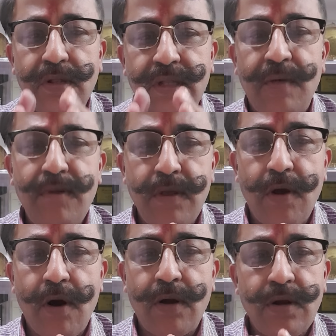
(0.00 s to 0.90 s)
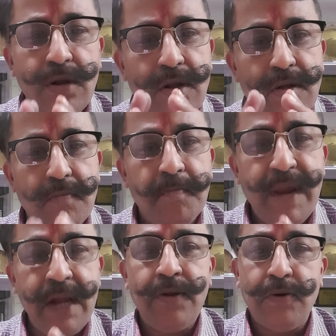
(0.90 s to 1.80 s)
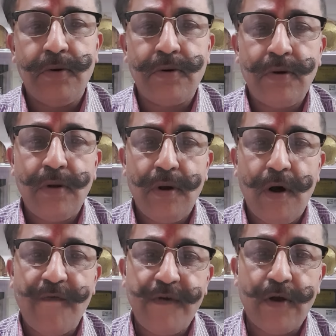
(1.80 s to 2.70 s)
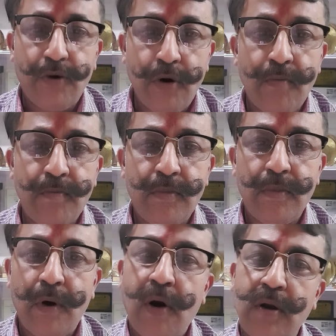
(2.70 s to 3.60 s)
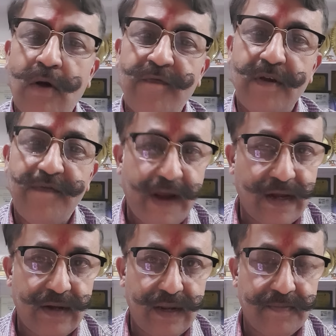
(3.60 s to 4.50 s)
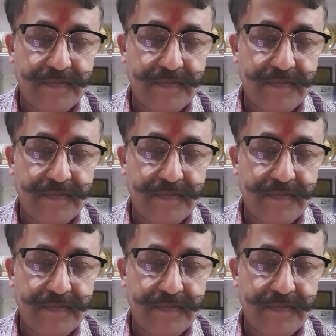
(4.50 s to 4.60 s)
the, your main door of your home or of your factory.